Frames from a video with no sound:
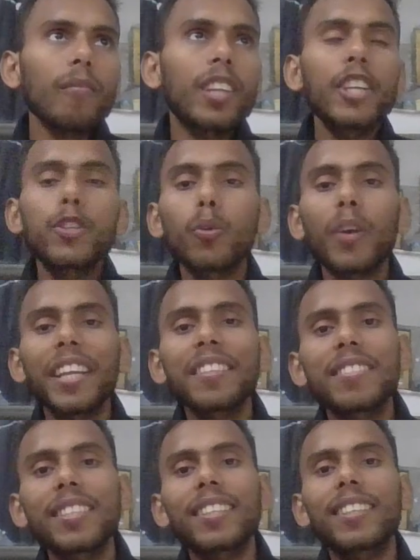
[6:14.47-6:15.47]

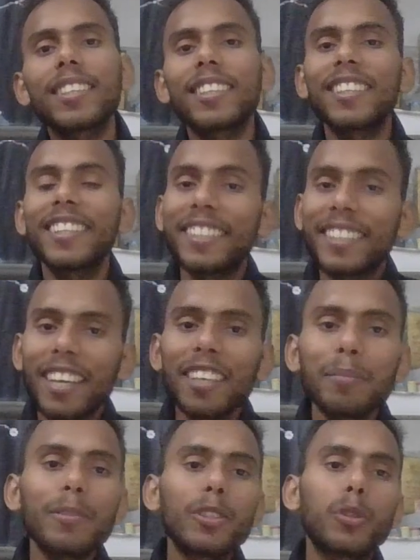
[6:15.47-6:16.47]
stochastic
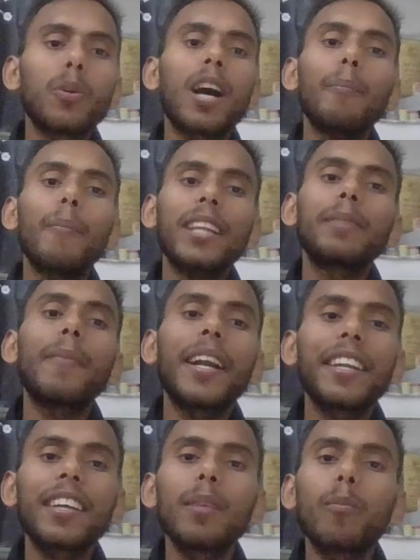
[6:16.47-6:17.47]
term to our
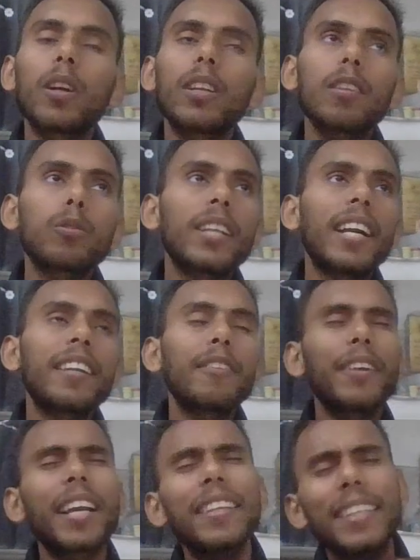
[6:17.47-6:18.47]
mathematical model, so that we
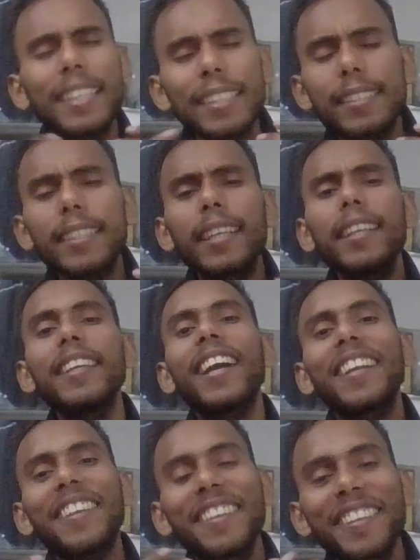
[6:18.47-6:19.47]
can easily
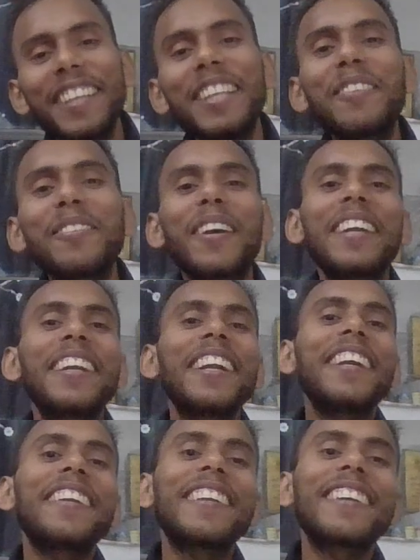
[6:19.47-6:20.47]
and really
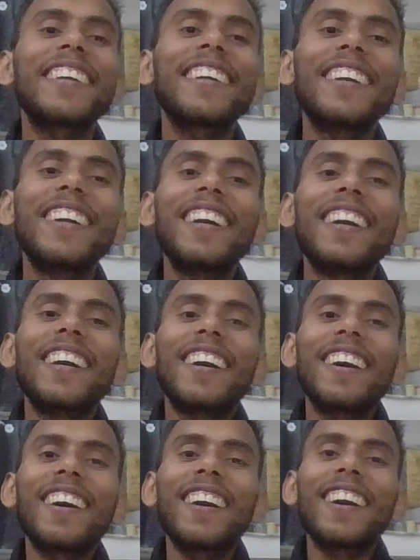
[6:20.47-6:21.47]
validate
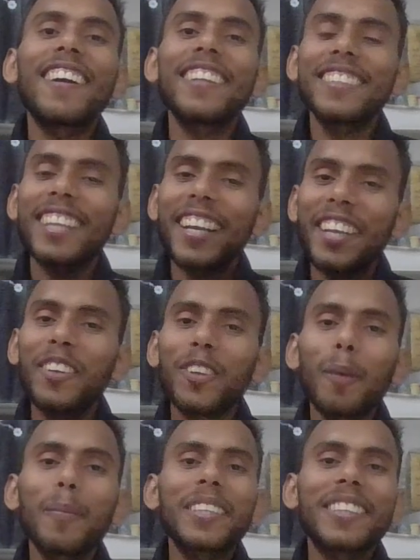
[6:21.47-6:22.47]
that
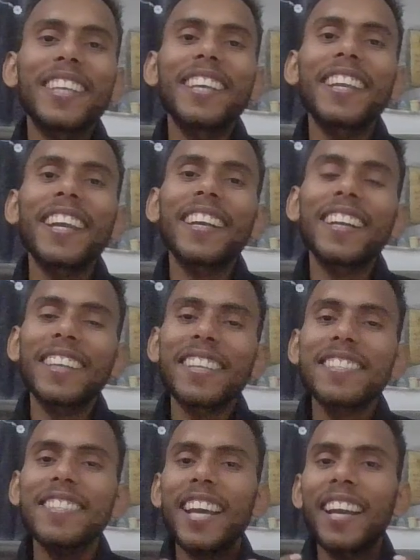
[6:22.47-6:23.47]
economic theory and
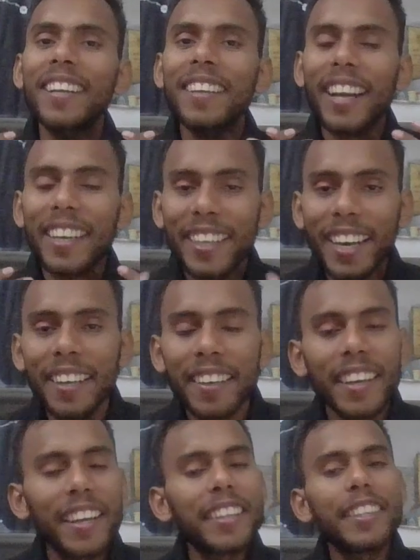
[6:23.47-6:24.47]
understand and get
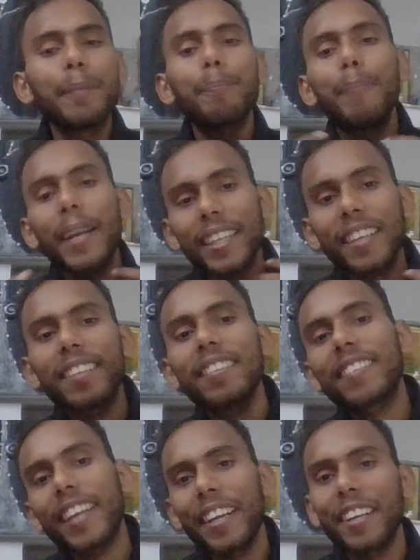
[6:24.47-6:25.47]
the better
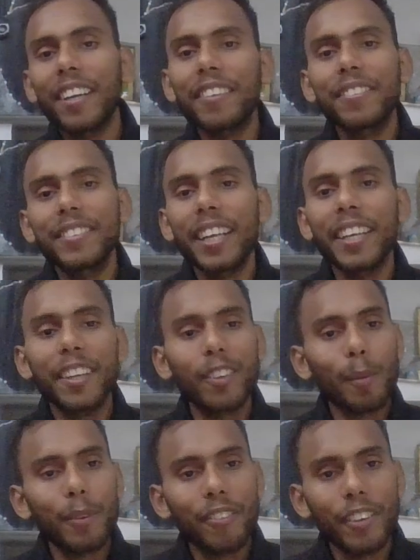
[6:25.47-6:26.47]
insight of that
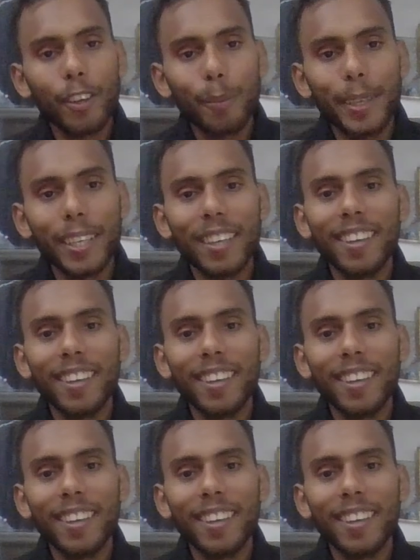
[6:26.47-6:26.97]
economic phenomena.